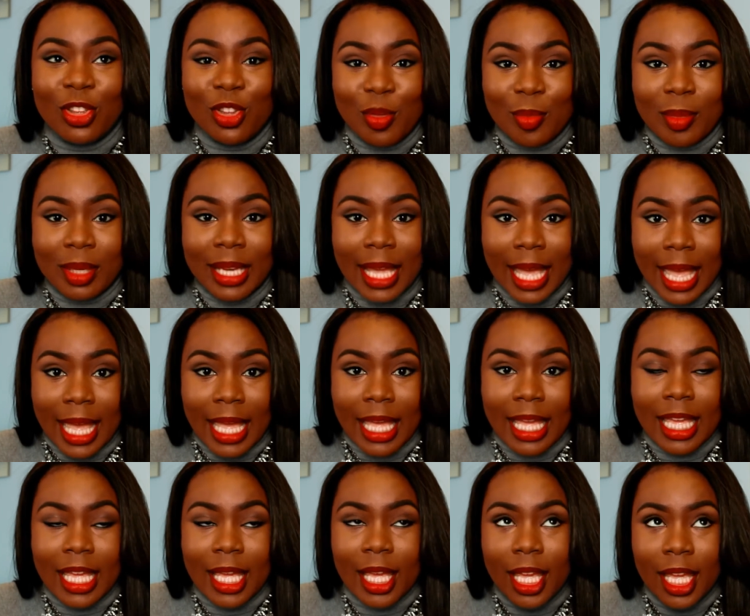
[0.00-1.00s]
human hair,
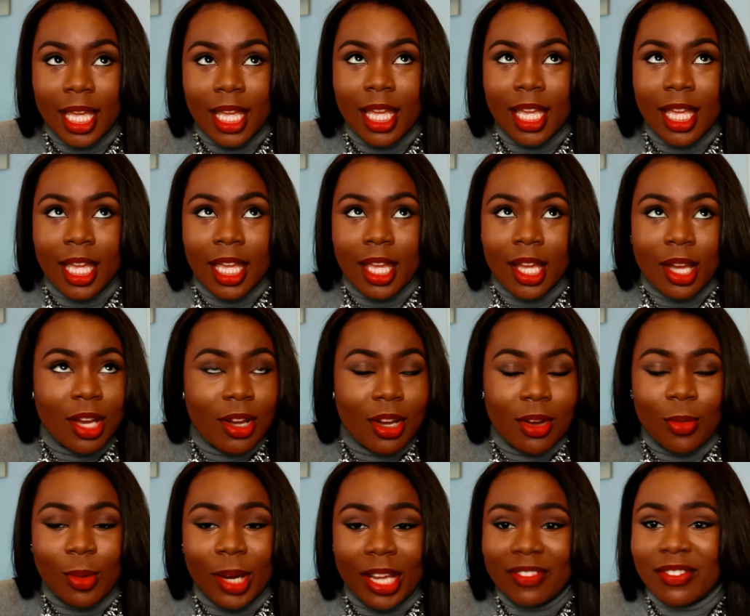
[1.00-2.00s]

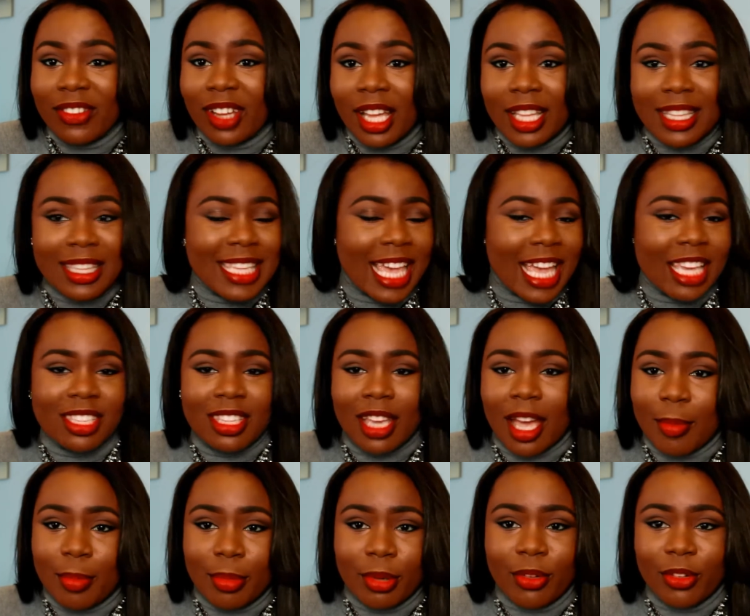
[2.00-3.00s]
whatever
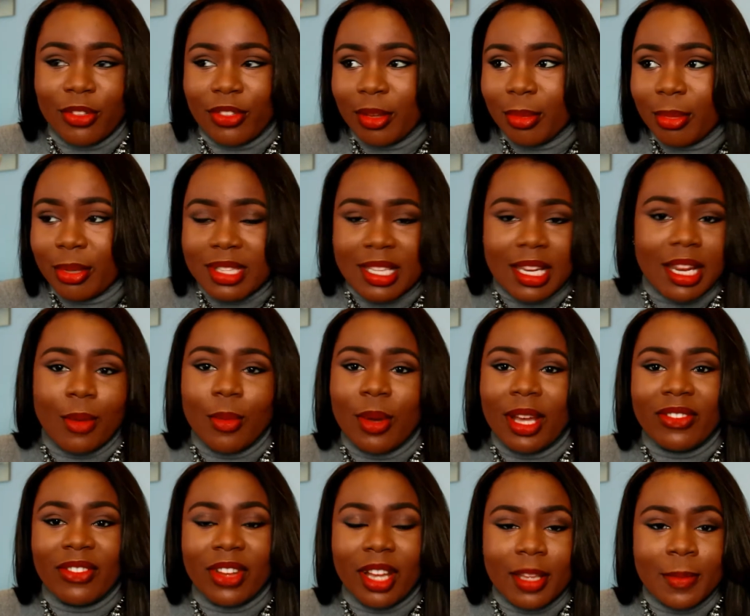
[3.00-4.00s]
texture, Peruvian, Brazilian,
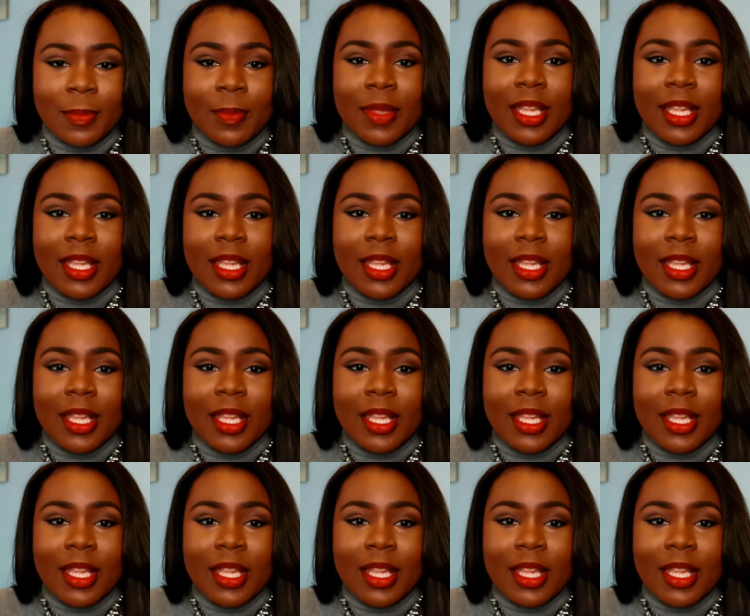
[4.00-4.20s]
whatever,